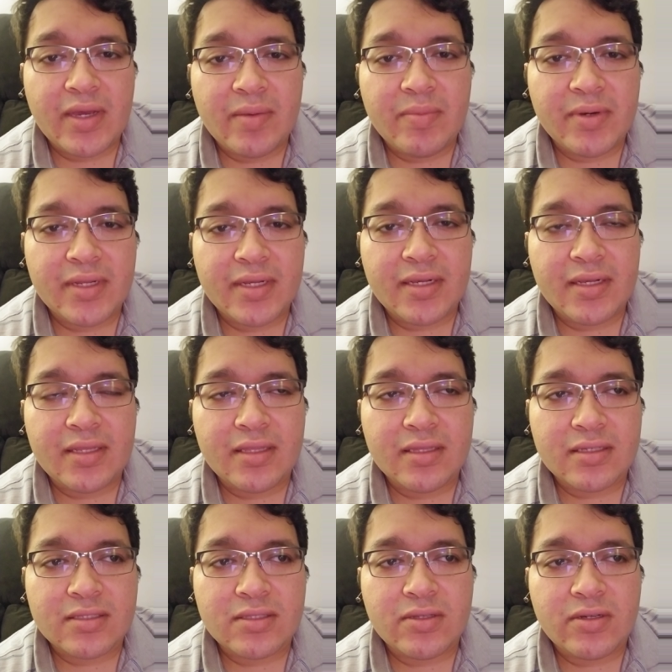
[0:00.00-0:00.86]
but
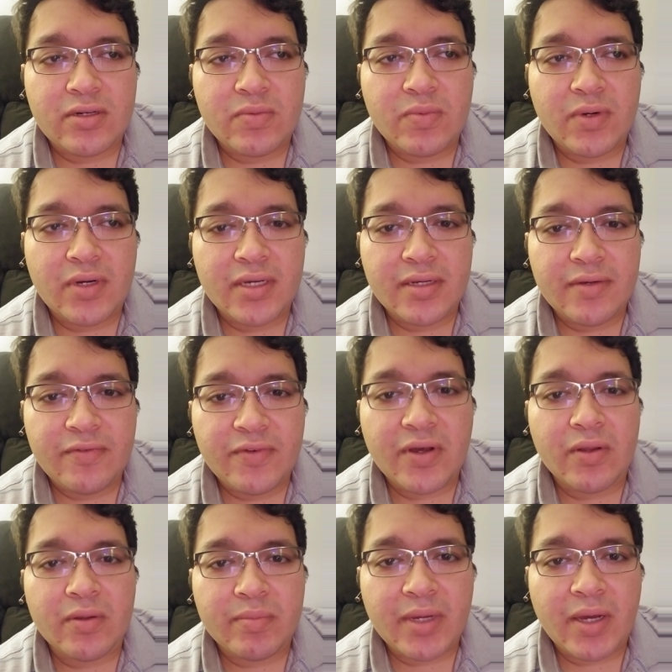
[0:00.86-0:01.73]
this third one
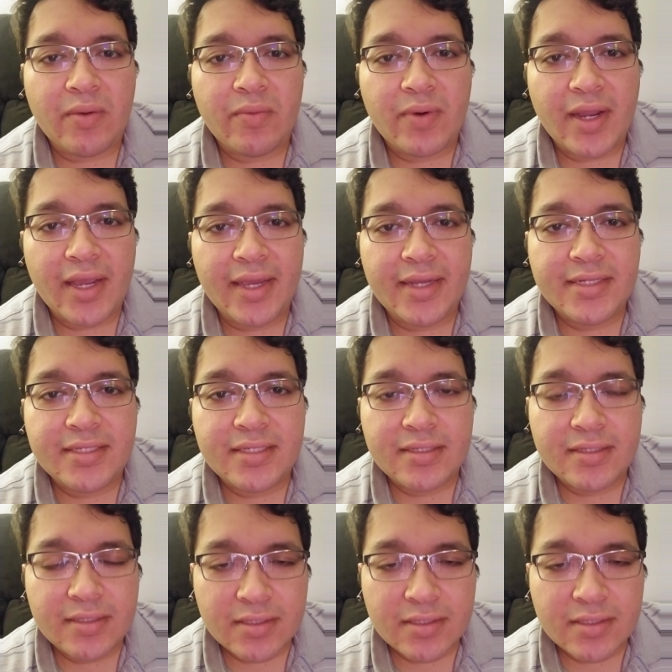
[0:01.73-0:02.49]
felt about right.